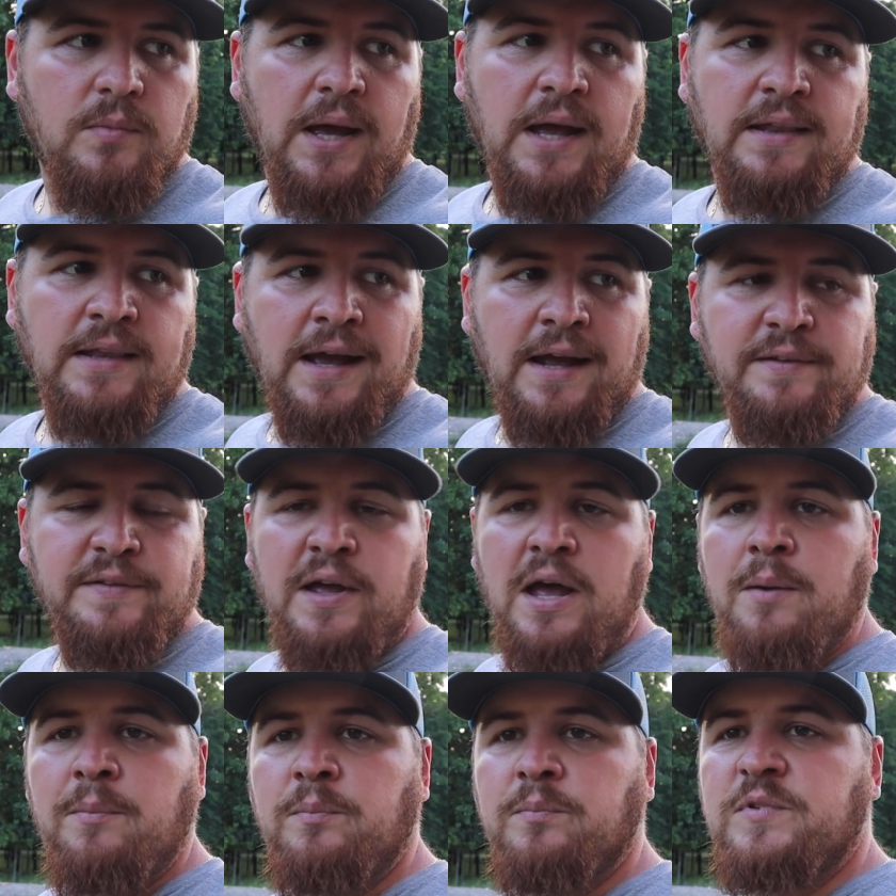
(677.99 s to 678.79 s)
At
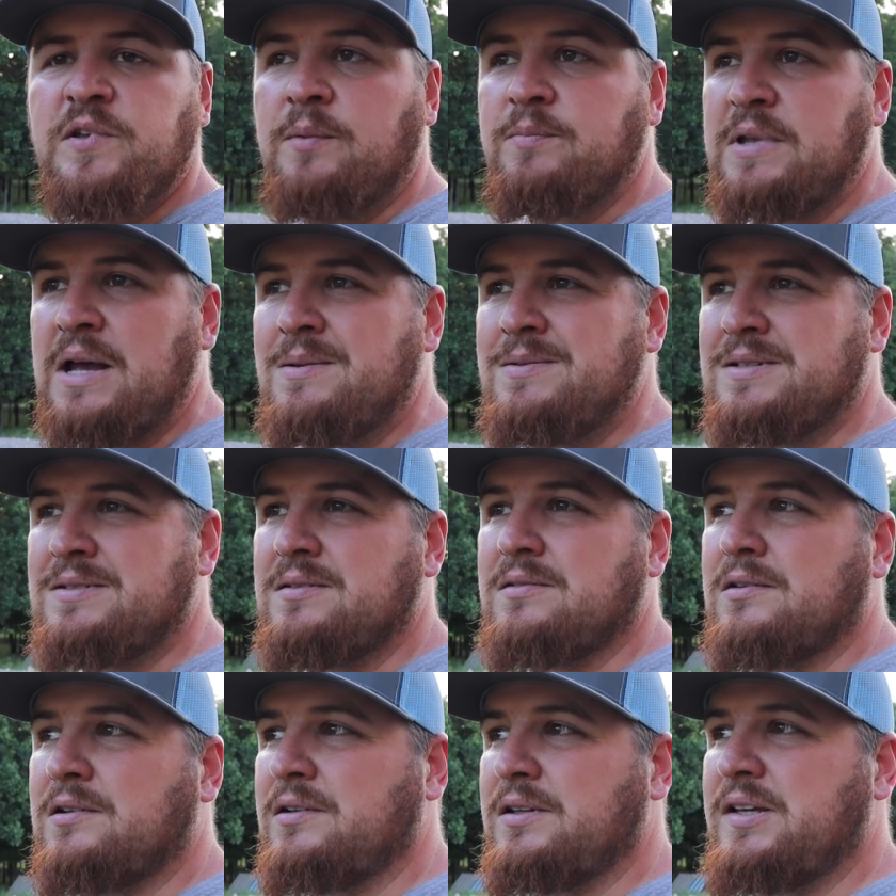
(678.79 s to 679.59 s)
nighttime, sometimes it's
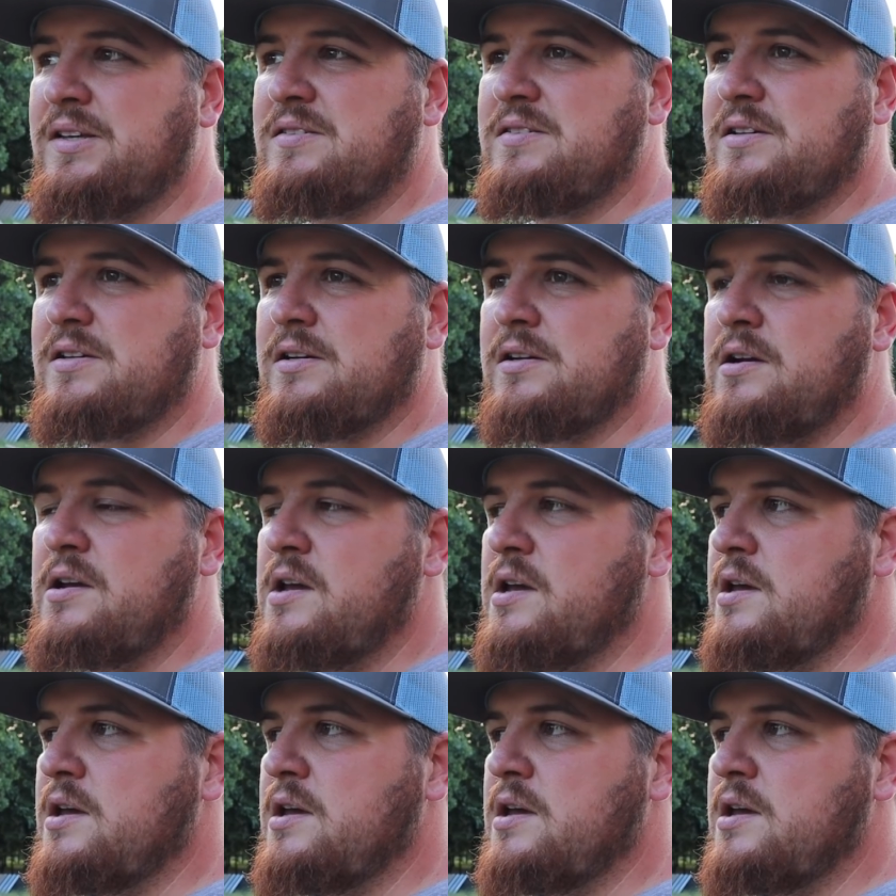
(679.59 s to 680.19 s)
a little easier.